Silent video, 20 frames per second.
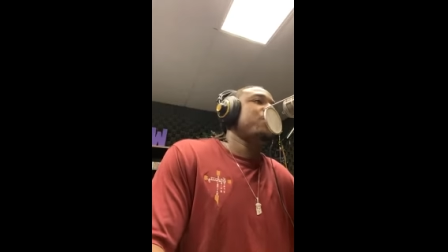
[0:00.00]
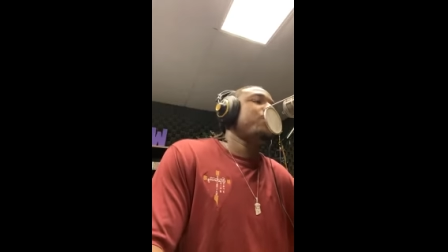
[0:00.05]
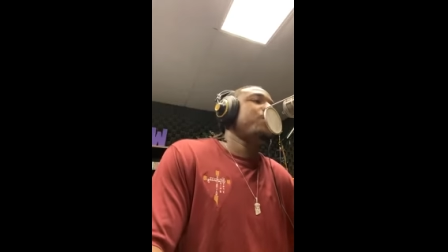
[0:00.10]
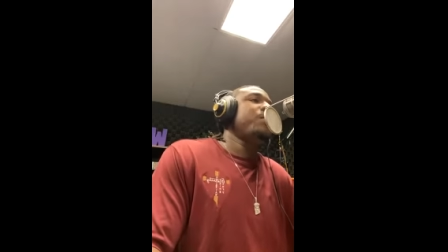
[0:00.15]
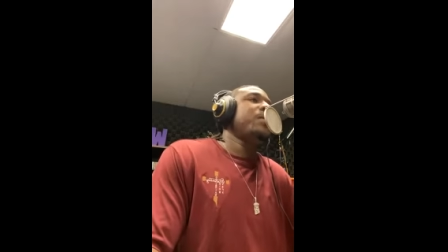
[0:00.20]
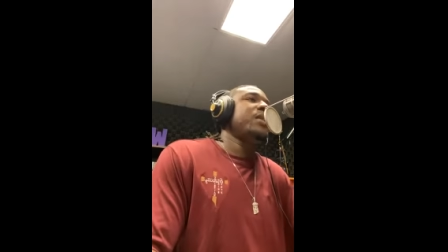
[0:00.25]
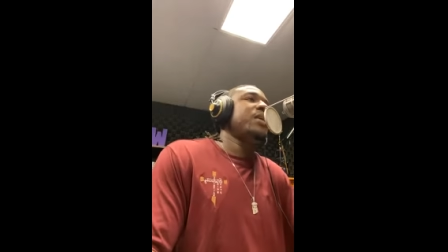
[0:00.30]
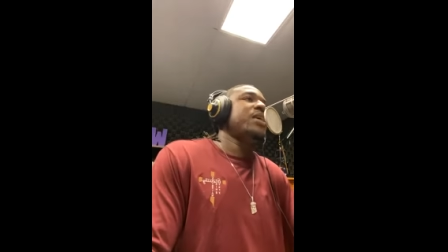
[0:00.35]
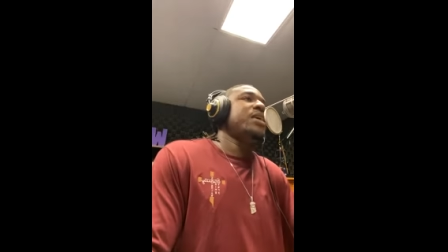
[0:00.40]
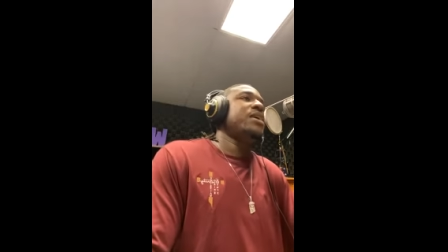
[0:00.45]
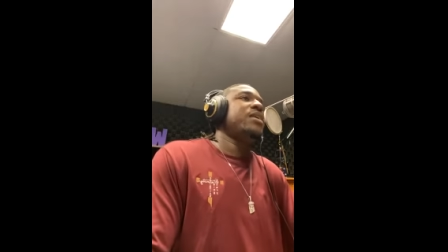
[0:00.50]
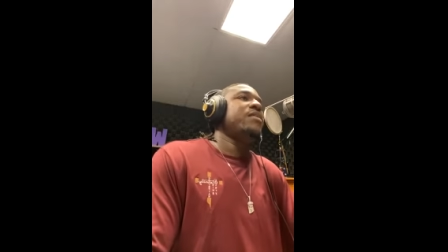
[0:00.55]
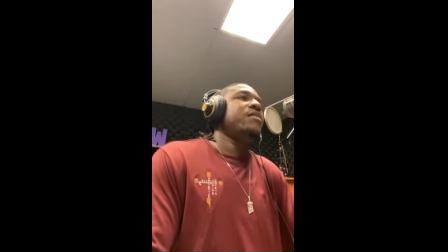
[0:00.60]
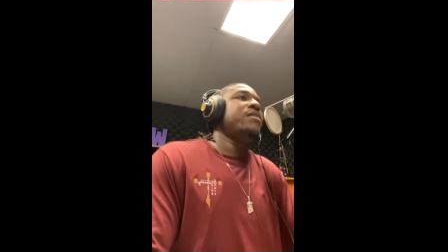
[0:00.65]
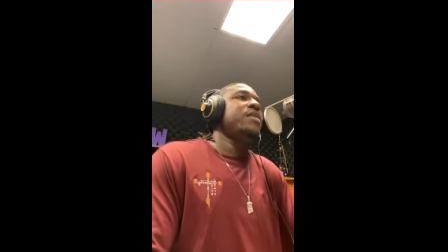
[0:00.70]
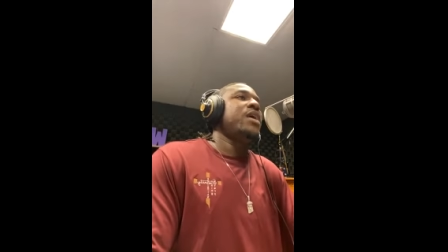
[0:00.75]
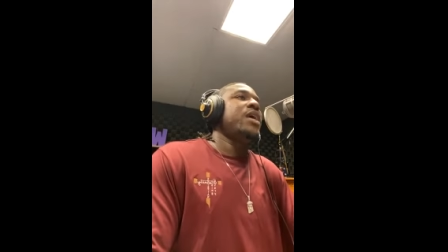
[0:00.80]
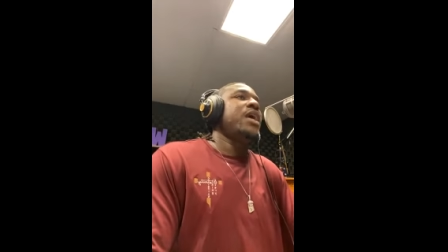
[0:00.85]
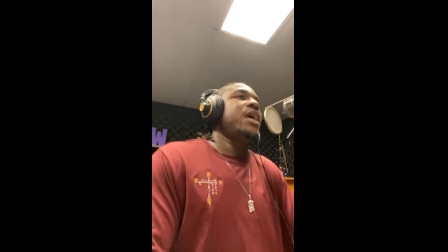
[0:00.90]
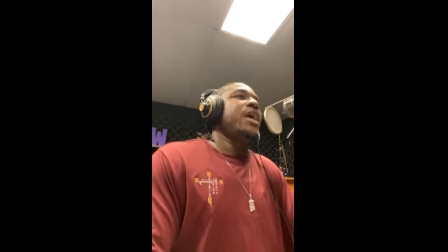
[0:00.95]
You
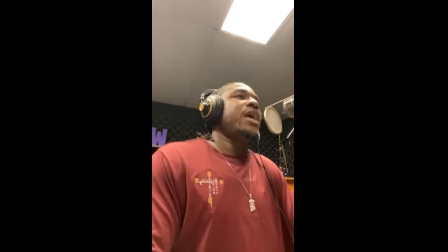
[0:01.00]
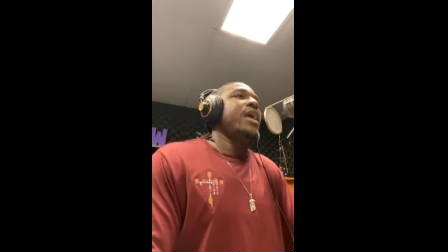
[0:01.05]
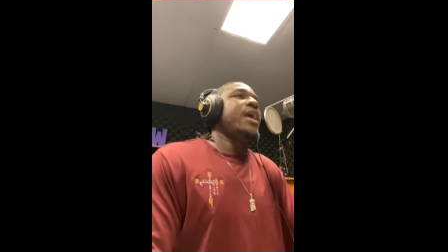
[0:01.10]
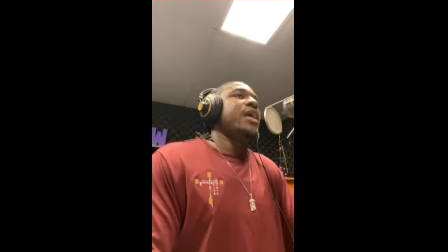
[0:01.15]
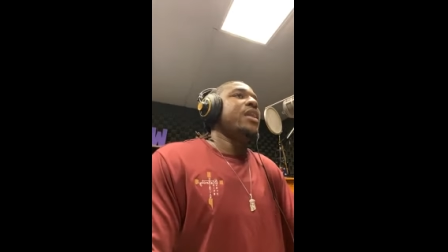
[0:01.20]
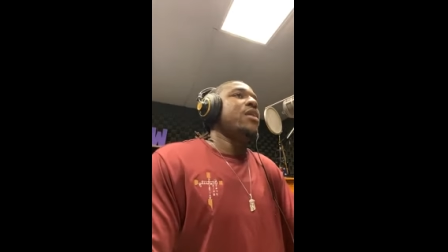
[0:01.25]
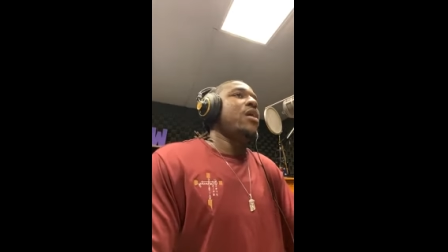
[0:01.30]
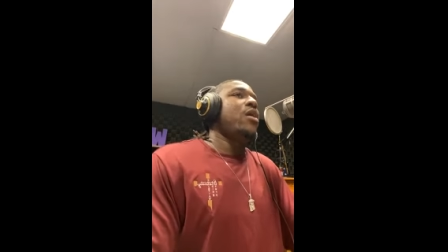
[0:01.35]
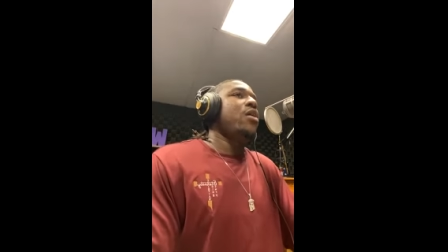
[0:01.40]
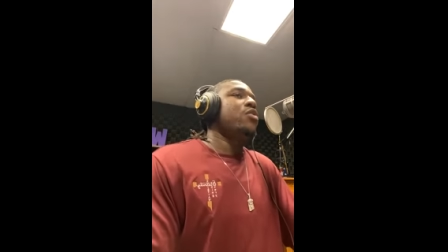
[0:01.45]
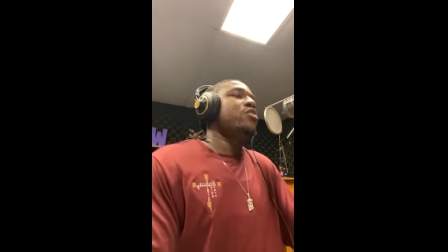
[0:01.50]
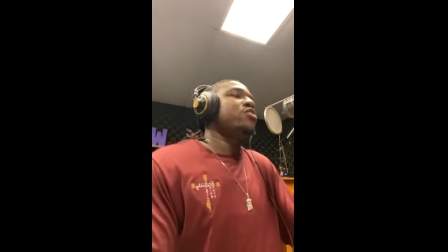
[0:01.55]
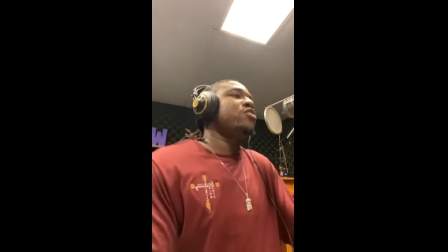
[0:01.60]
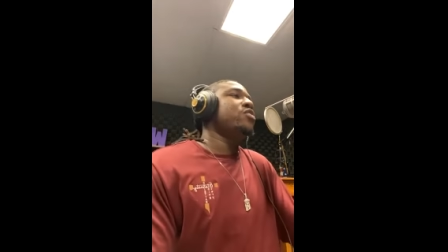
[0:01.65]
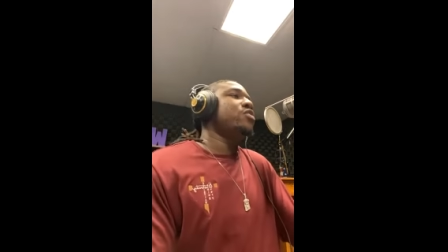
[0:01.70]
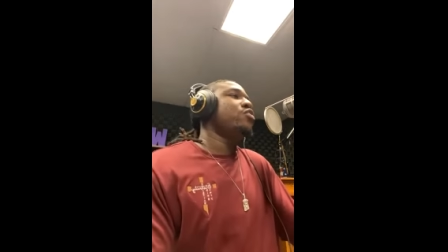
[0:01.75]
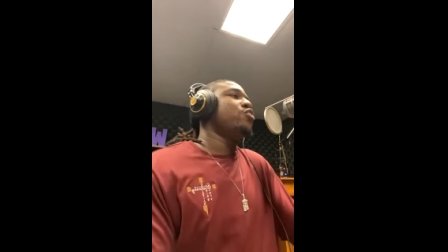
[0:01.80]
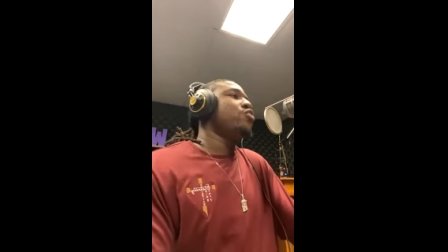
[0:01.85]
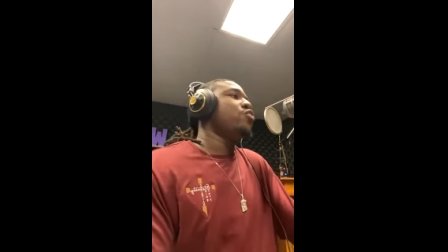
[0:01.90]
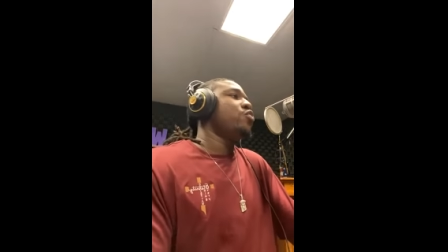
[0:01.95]
believe in all the
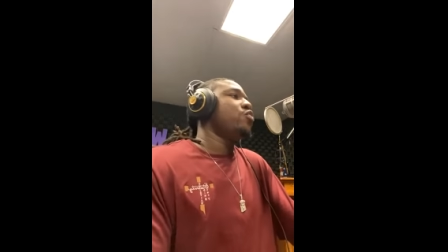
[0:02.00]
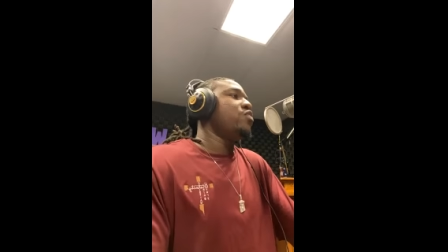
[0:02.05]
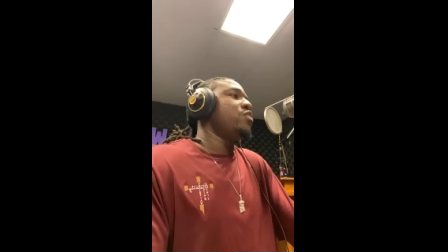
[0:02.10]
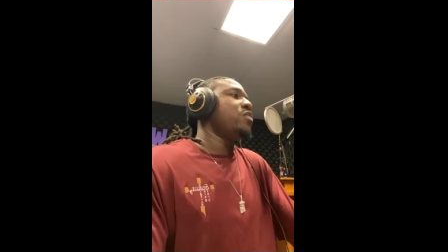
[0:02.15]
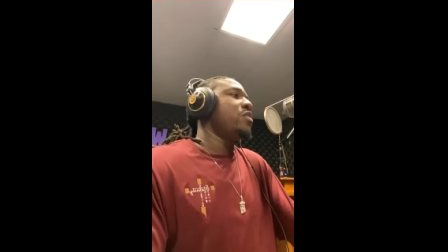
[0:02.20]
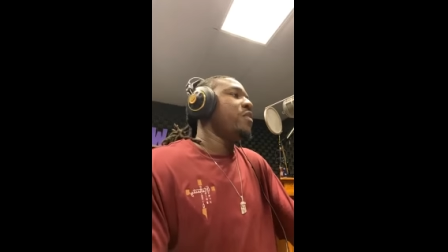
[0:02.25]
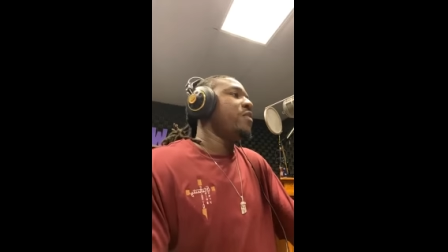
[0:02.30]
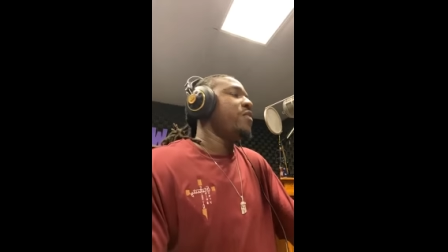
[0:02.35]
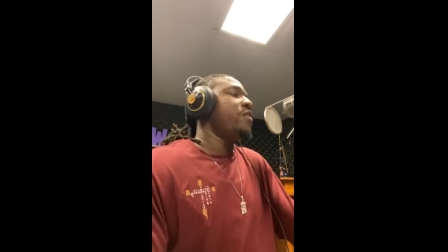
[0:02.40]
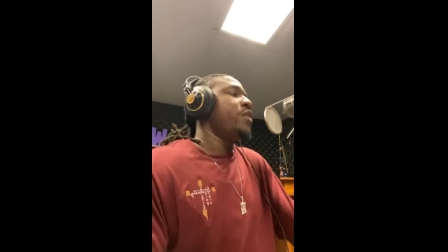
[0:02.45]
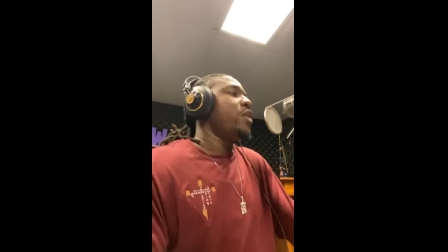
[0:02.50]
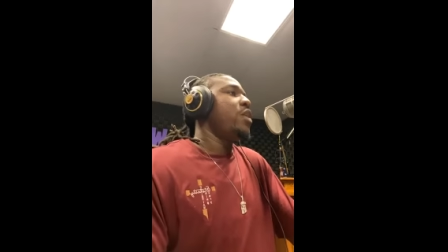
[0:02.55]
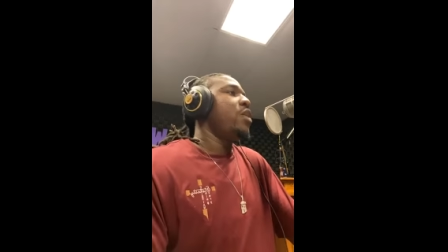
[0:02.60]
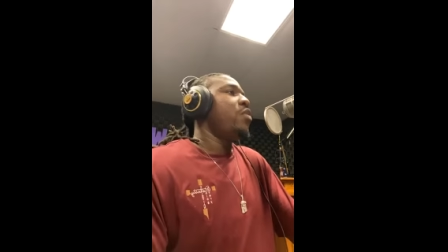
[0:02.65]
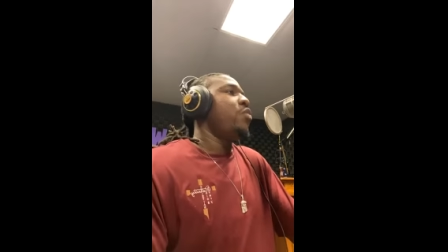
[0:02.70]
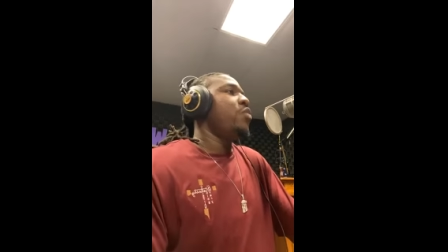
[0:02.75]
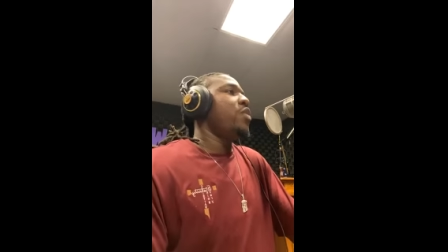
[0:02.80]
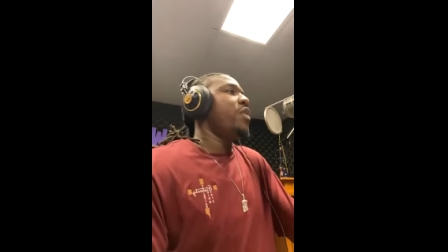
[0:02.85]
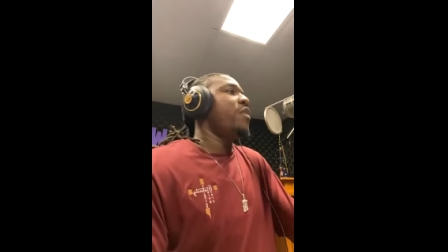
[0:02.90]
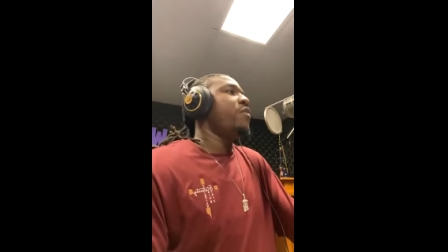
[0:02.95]
statutes so
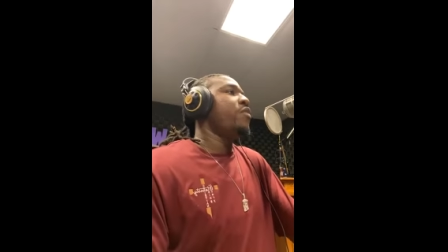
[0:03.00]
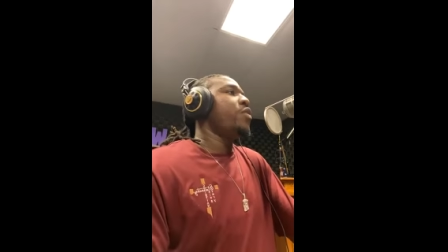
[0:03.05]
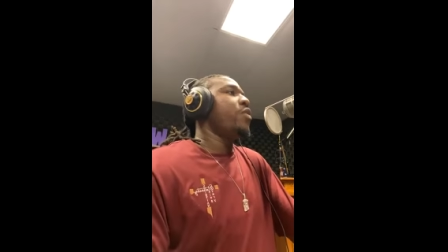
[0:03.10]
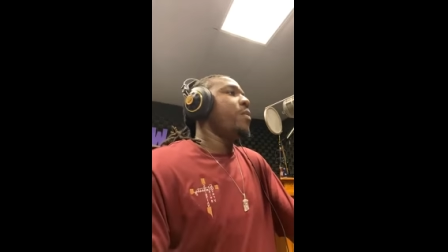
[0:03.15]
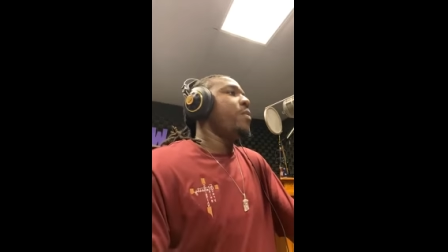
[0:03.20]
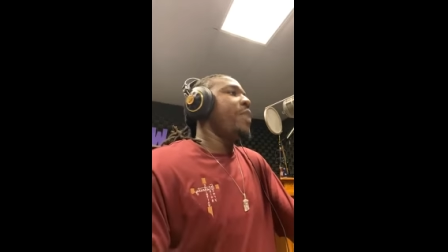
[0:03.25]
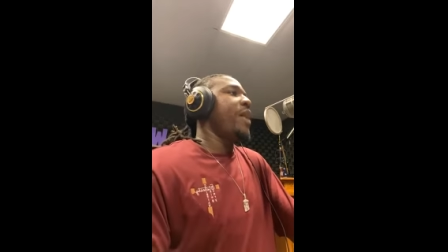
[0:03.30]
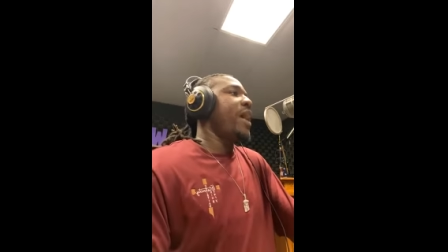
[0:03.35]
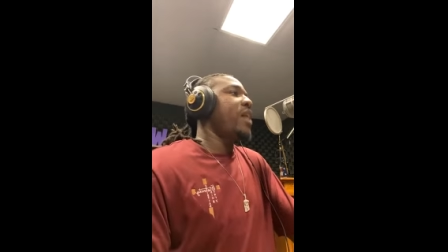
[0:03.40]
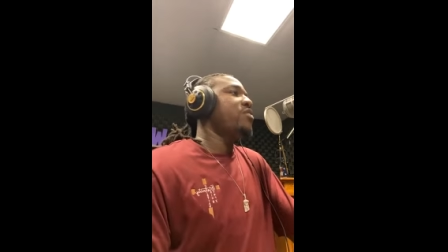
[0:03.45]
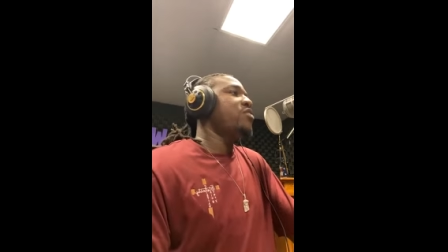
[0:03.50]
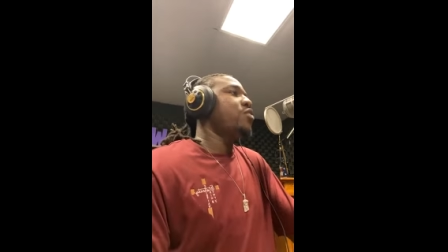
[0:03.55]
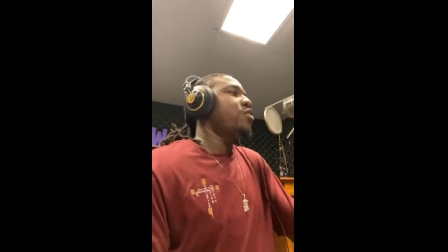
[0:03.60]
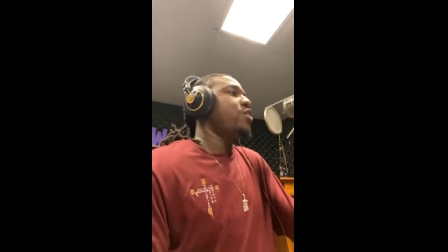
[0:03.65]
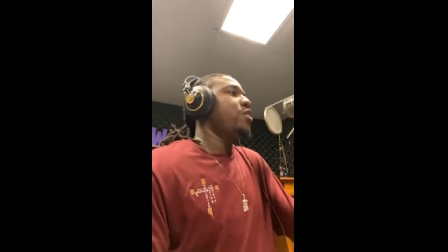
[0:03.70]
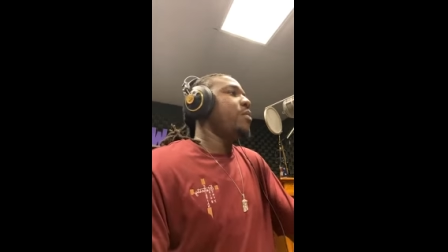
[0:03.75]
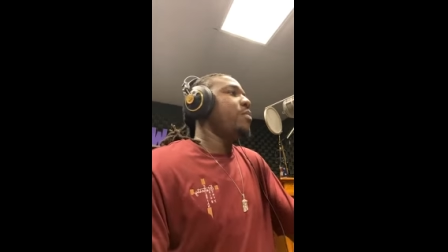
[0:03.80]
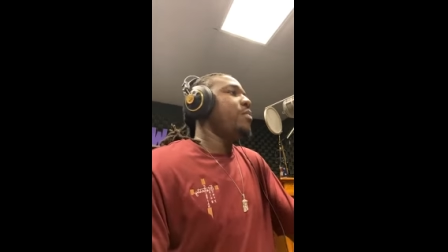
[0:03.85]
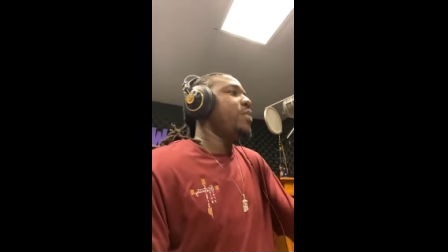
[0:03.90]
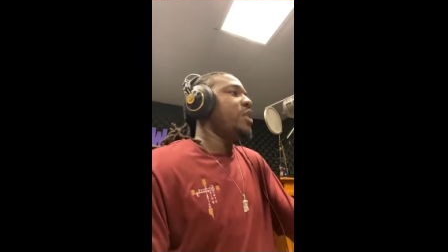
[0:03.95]
whatever your pastor or
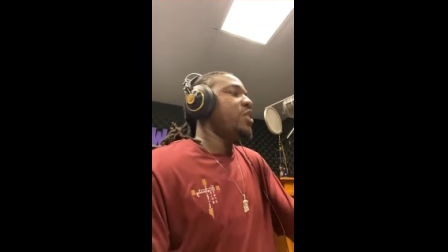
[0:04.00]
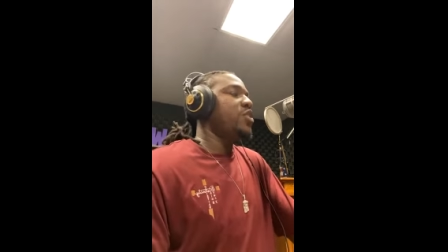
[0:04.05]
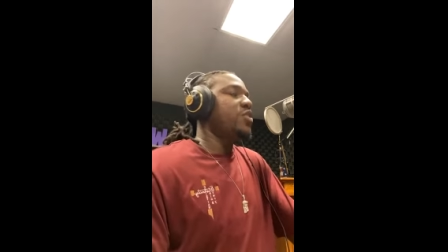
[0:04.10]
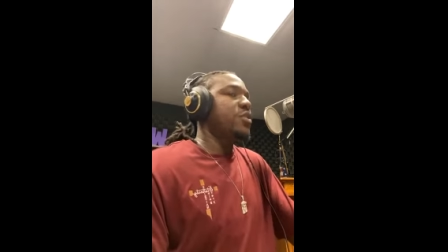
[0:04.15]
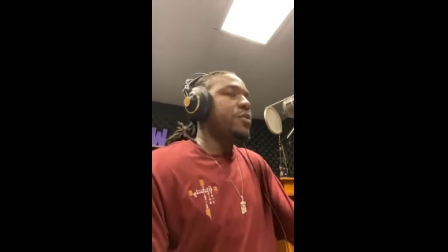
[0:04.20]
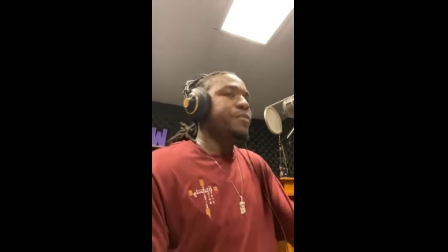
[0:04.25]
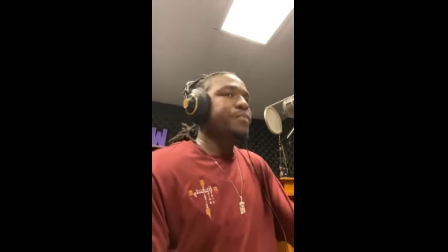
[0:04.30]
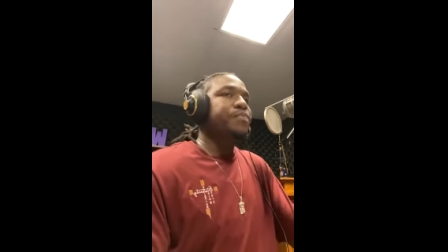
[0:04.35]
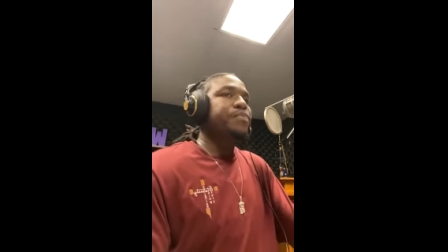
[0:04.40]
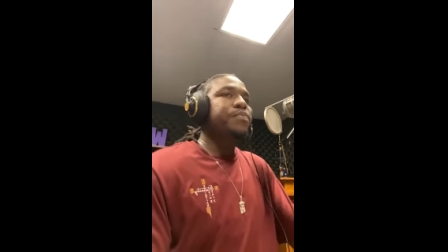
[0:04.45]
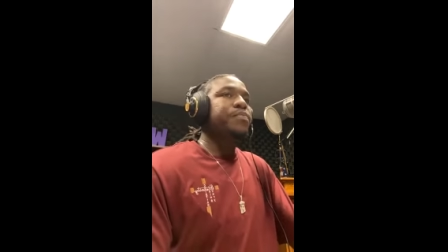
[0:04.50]
your bishop